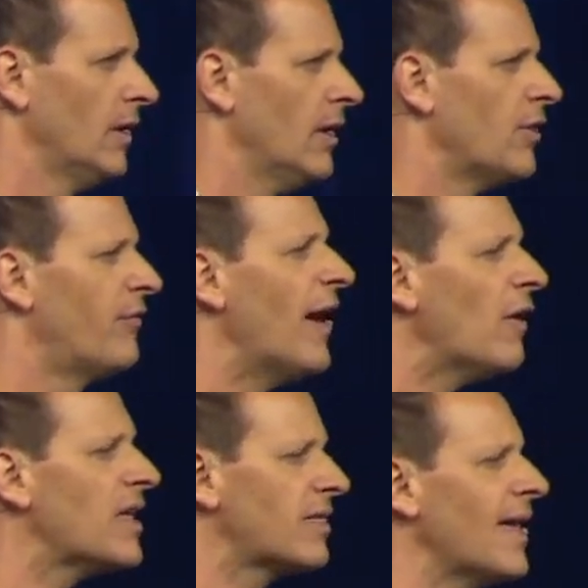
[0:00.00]
The
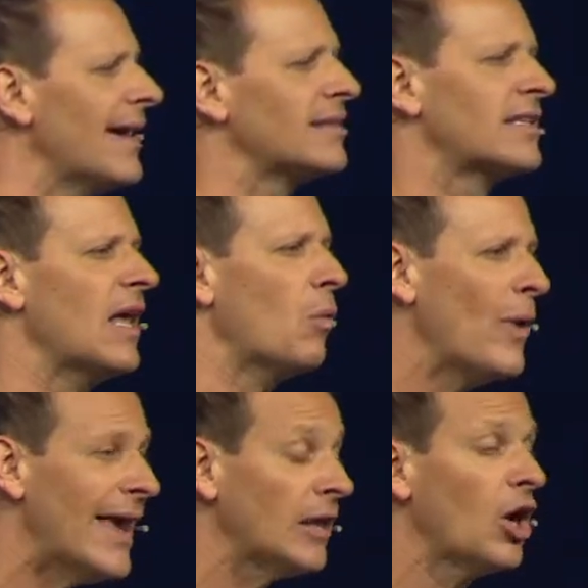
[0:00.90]
very things that
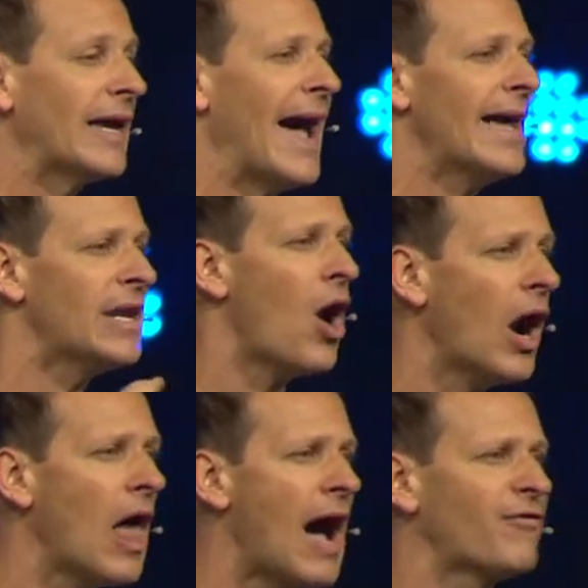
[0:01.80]
we look at in our
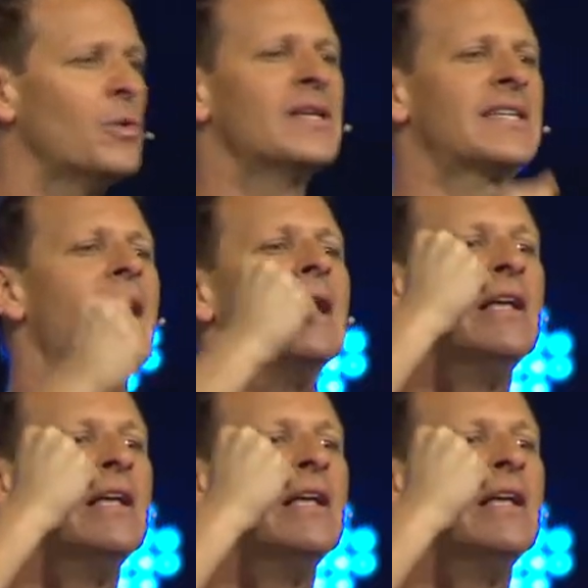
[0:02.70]
life and we say,